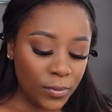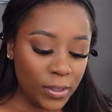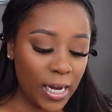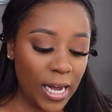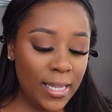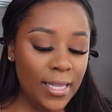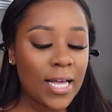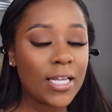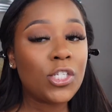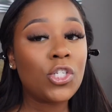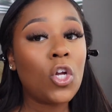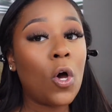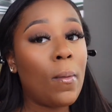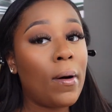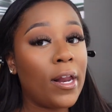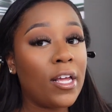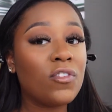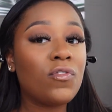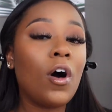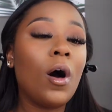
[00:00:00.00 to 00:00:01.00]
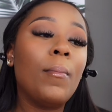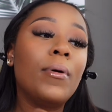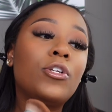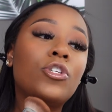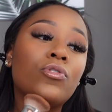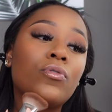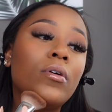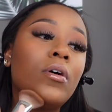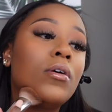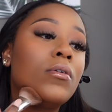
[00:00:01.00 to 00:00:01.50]
And that's nobody's fault but
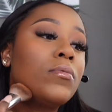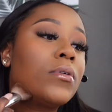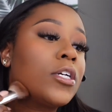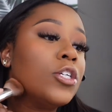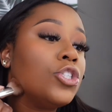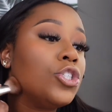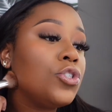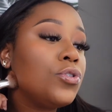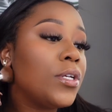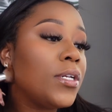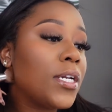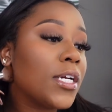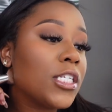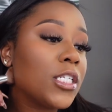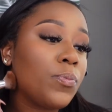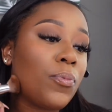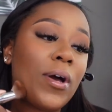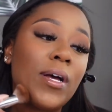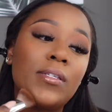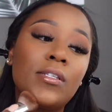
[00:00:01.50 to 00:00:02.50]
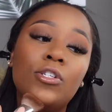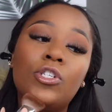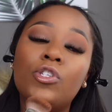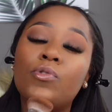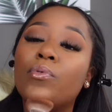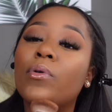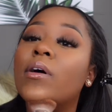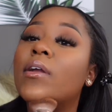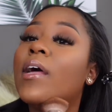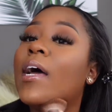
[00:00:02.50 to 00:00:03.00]
your own, because you didn't express that you
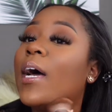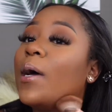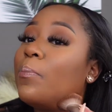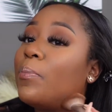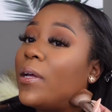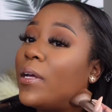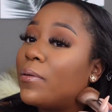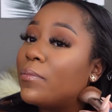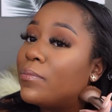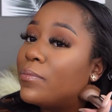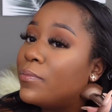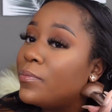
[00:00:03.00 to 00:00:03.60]
were unhappy.